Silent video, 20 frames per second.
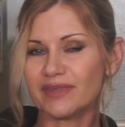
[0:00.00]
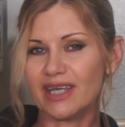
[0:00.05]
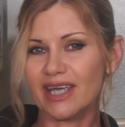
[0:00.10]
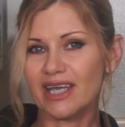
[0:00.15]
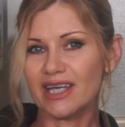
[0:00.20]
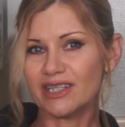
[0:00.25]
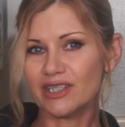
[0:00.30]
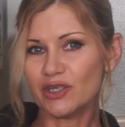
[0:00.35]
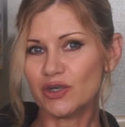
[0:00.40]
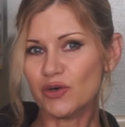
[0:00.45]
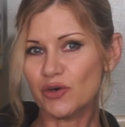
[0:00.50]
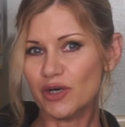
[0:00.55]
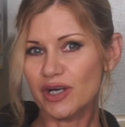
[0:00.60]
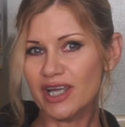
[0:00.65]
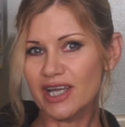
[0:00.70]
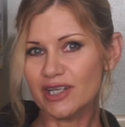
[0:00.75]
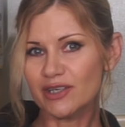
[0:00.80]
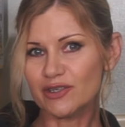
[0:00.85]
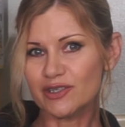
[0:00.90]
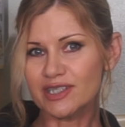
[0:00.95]
And the
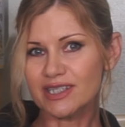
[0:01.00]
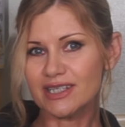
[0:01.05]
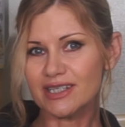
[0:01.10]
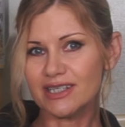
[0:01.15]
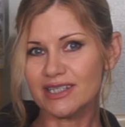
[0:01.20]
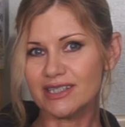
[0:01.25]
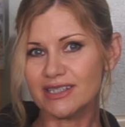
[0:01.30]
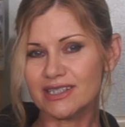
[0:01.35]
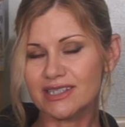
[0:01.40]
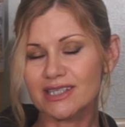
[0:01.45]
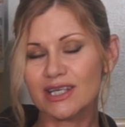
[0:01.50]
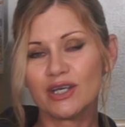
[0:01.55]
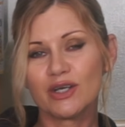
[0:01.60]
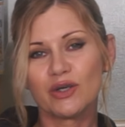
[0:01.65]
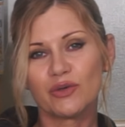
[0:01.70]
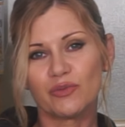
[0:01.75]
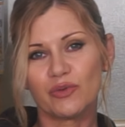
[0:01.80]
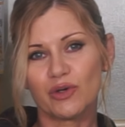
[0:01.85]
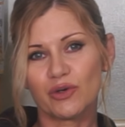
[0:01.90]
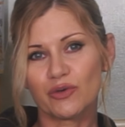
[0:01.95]
coriander seeds
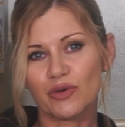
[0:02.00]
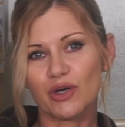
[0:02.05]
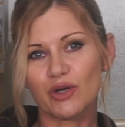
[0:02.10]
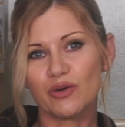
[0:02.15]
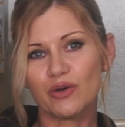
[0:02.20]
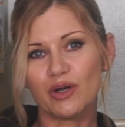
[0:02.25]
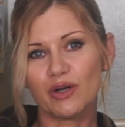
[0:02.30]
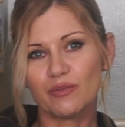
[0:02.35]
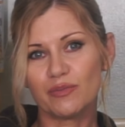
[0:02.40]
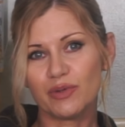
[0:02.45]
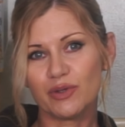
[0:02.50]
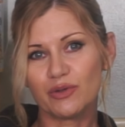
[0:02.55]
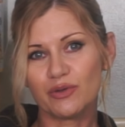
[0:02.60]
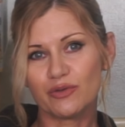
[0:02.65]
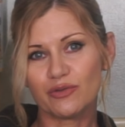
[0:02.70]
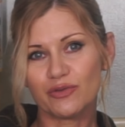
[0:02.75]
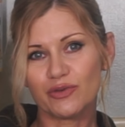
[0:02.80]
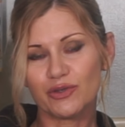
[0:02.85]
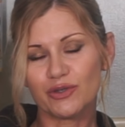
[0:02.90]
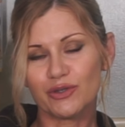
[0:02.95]
will grow a
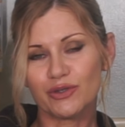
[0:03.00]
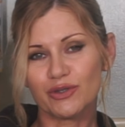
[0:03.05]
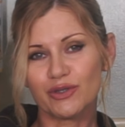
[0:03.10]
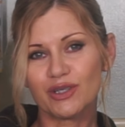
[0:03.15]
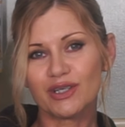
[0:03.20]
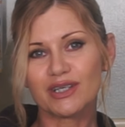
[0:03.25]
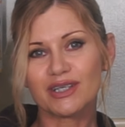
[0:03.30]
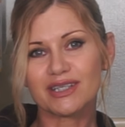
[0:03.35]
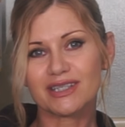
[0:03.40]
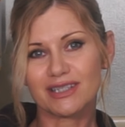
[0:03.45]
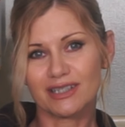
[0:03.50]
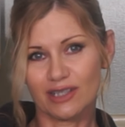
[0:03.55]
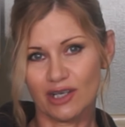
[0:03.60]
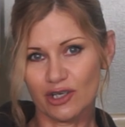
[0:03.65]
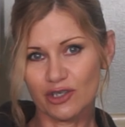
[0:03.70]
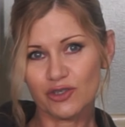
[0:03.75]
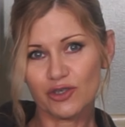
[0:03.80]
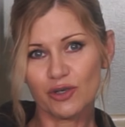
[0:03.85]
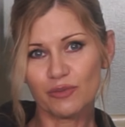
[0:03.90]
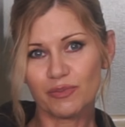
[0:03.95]
beautiful
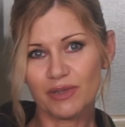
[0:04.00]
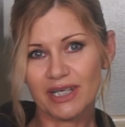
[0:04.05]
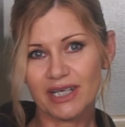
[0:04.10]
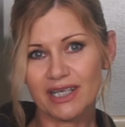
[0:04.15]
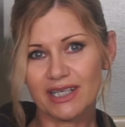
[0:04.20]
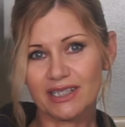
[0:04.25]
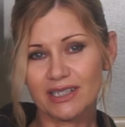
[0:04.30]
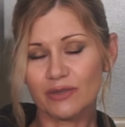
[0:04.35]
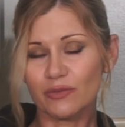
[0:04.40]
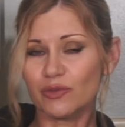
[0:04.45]
cilantro plant,